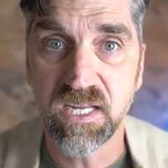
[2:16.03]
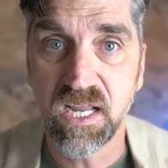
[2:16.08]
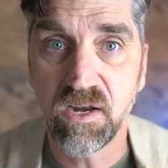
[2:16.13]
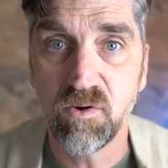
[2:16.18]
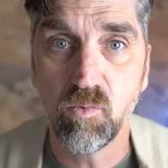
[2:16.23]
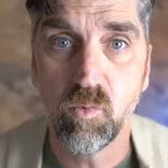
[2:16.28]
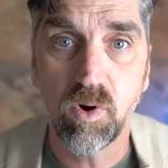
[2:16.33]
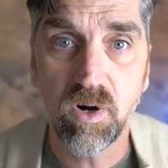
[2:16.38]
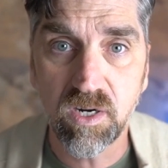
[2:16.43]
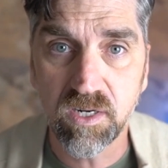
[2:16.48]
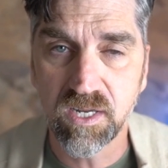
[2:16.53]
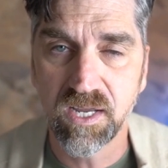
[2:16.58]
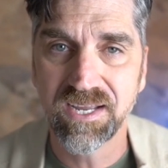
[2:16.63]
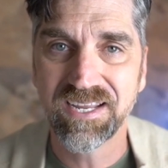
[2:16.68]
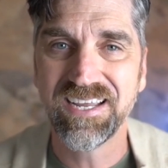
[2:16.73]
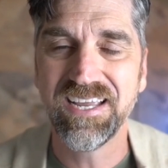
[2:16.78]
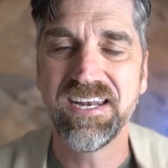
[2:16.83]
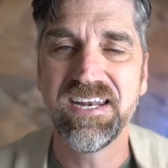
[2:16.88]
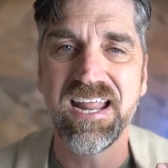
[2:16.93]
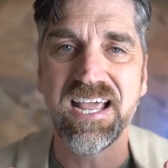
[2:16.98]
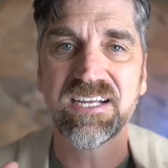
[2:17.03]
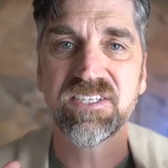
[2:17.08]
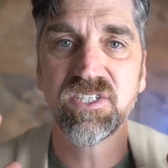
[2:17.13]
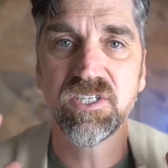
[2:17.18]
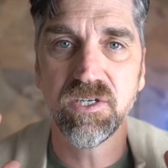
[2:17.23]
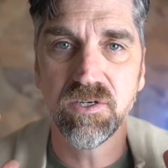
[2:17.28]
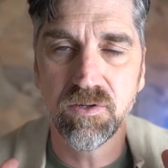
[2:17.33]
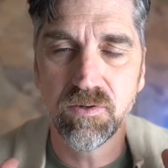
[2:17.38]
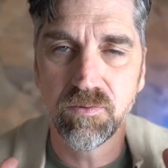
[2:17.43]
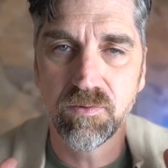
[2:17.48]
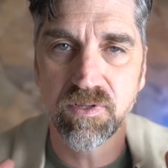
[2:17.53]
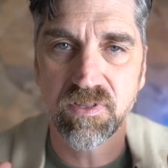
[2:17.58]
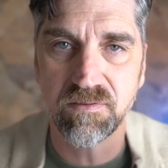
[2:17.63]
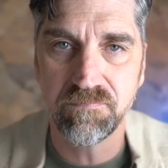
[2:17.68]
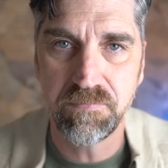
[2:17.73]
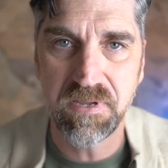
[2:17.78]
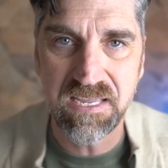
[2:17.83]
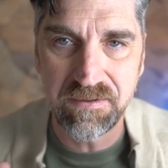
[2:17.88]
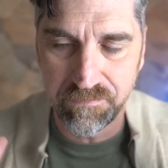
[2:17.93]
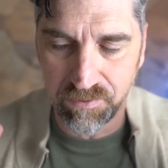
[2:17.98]
and work connects you with the
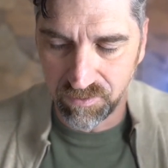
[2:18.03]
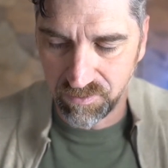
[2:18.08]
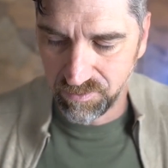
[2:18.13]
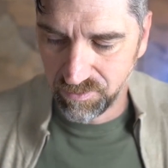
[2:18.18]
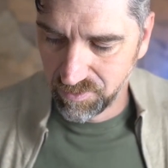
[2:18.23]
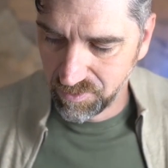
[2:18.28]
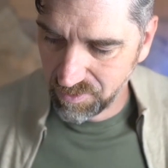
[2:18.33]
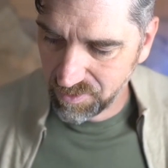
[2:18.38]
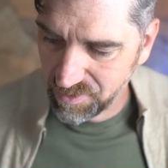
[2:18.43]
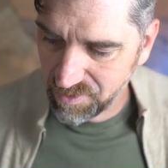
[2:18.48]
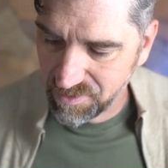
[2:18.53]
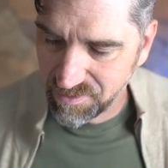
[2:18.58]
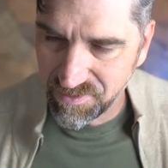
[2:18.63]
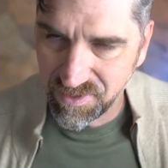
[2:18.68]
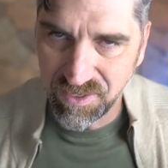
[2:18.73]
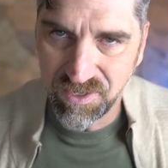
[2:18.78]
people that